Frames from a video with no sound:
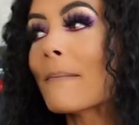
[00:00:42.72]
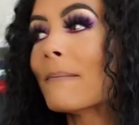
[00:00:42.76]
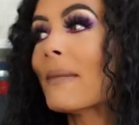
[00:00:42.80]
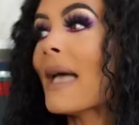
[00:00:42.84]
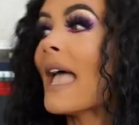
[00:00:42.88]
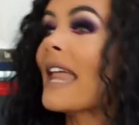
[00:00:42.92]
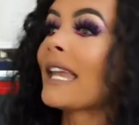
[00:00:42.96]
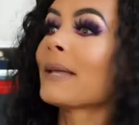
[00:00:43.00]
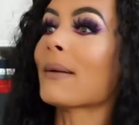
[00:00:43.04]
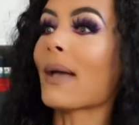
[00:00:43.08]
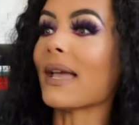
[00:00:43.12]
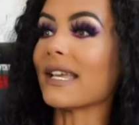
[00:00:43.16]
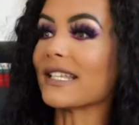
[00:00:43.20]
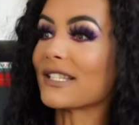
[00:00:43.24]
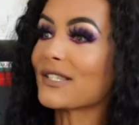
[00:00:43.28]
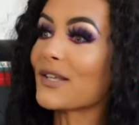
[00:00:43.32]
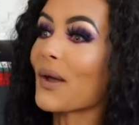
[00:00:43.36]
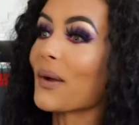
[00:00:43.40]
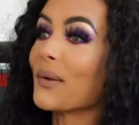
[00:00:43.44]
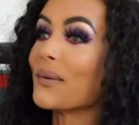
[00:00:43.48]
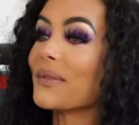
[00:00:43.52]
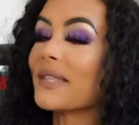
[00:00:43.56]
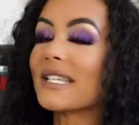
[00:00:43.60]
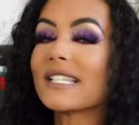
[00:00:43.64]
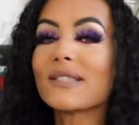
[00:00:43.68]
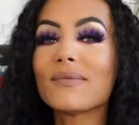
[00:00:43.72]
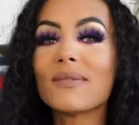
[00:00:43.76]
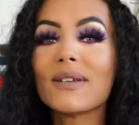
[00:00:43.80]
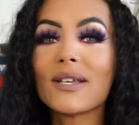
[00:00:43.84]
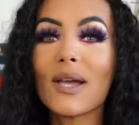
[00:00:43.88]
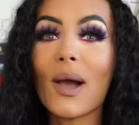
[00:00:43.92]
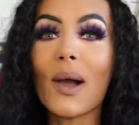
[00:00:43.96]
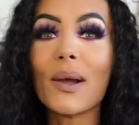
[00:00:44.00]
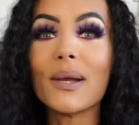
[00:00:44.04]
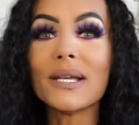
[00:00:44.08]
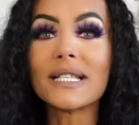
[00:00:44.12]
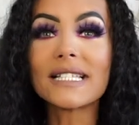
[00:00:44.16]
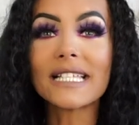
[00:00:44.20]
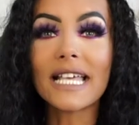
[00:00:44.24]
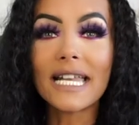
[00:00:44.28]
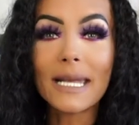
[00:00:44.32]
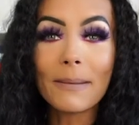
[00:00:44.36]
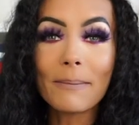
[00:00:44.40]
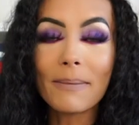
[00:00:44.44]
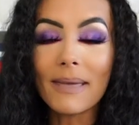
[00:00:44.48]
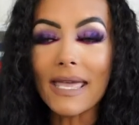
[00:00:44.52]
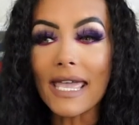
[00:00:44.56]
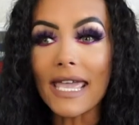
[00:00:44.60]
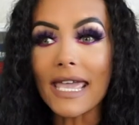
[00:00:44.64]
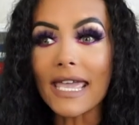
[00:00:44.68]
But anyway, so this video is going
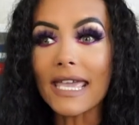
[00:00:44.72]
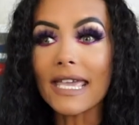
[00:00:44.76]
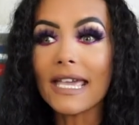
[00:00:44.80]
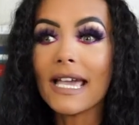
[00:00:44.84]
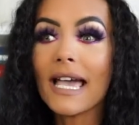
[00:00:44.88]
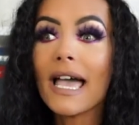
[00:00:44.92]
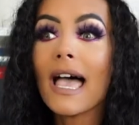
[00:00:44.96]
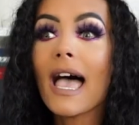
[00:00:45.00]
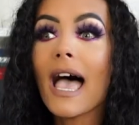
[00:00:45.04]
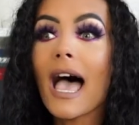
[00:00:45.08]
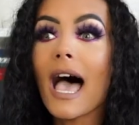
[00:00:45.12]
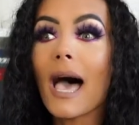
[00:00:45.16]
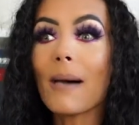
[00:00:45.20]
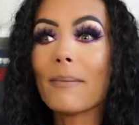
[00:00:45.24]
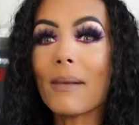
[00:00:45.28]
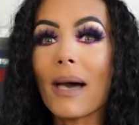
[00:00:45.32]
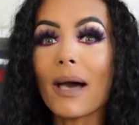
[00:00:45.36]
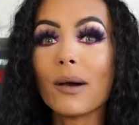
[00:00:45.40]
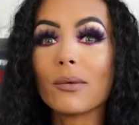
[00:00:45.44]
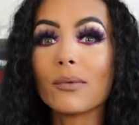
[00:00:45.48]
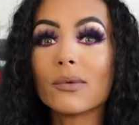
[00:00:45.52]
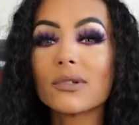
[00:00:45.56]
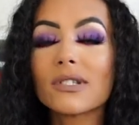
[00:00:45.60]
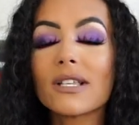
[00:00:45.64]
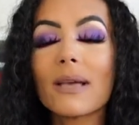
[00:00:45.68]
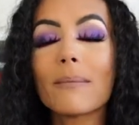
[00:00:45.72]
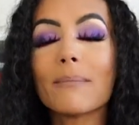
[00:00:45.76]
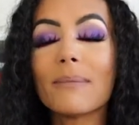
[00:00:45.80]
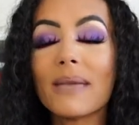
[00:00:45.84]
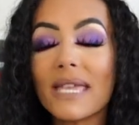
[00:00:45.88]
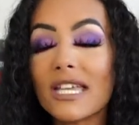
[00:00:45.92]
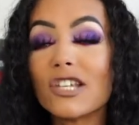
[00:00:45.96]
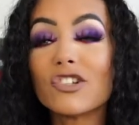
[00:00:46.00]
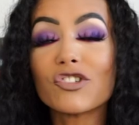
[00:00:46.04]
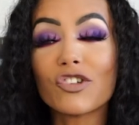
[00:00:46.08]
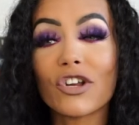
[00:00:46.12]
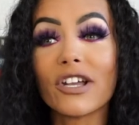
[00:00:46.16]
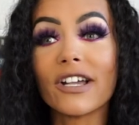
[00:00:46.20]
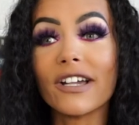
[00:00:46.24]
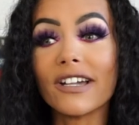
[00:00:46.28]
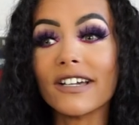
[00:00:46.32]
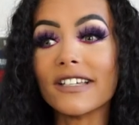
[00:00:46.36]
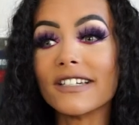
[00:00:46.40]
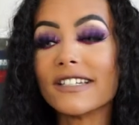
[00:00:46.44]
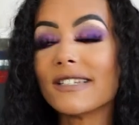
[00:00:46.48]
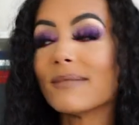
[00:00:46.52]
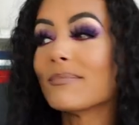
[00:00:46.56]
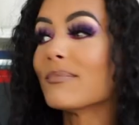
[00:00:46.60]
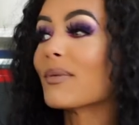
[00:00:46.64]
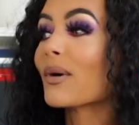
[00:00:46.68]
to be about being
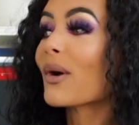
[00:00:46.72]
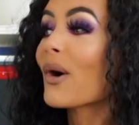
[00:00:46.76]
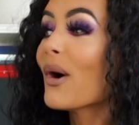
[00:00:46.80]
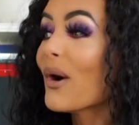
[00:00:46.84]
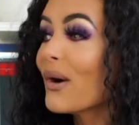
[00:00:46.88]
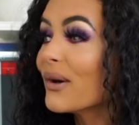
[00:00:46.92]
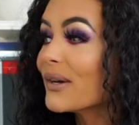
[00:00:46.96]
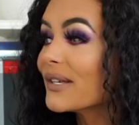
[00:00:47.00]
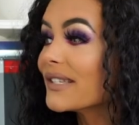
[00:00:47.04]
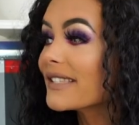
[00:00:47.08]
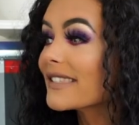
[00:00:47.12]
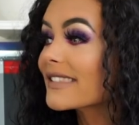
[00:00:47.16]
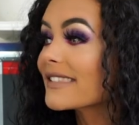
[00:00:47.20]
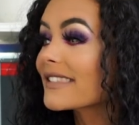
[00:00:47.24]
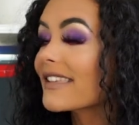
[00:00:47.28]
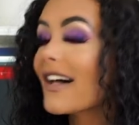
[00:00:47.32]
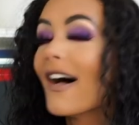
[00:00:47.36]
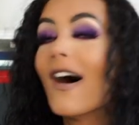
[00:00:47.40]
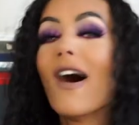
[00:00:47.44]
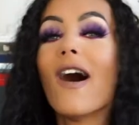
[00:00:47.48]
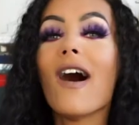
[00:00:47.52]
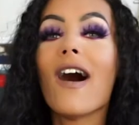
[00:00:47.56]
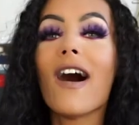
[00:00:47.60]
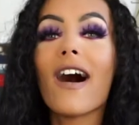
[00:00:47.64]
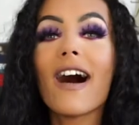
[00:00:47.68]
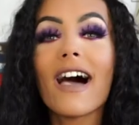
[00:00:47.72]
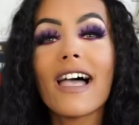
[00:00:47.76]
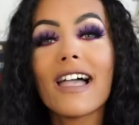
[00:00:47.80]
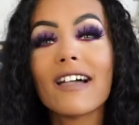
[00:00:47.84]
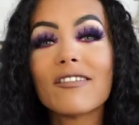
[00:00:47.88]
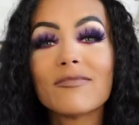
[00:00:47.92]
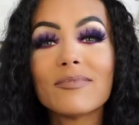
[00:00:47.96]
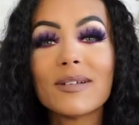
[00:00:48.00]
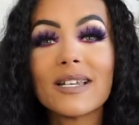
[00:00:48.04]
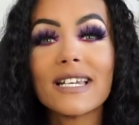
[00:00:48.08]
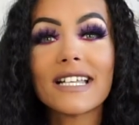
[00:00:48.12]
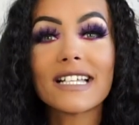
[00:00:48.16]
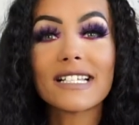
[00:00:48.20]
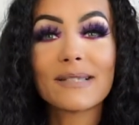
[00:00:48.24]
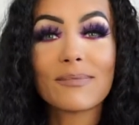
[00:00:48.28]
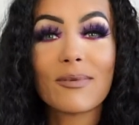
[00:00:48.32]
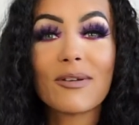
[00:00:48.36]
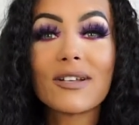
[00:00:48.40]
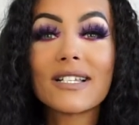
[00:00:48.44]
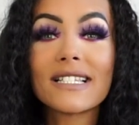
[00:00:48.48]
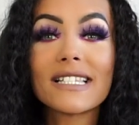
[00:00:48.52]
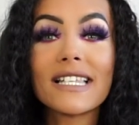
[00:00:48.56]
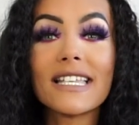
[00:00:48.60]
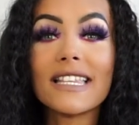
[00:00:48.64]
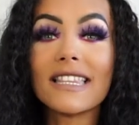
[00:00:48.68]
triggered because I have been
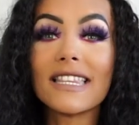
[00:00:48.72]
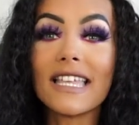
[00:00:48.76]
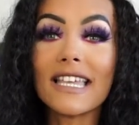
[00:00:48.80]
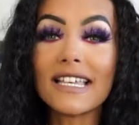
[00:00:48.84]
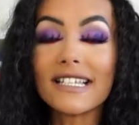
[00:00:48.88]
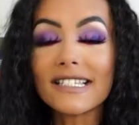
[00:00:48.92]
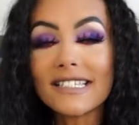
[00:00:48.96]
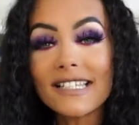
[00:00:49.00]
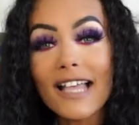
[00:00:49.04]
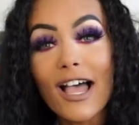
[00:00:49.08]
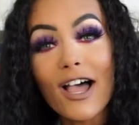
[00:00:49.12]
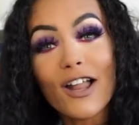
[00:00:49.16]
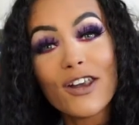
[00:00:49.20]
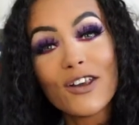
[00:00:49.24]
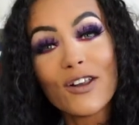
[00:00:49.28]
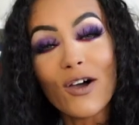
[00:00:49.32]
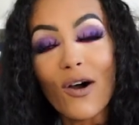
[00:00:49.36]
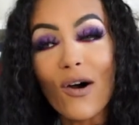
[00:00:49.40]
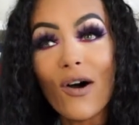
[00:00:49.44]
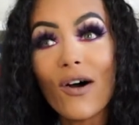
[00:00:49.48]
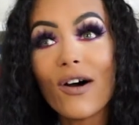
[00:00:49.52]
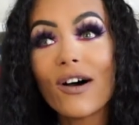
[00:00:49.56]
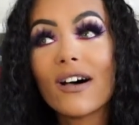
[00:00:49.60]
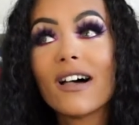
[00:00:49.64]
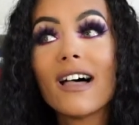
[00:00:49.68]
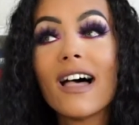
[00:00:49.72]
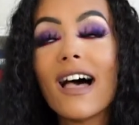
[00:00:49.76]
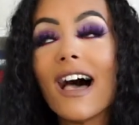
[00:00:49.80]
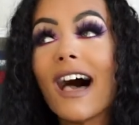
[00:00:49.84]
experiencing this a lot.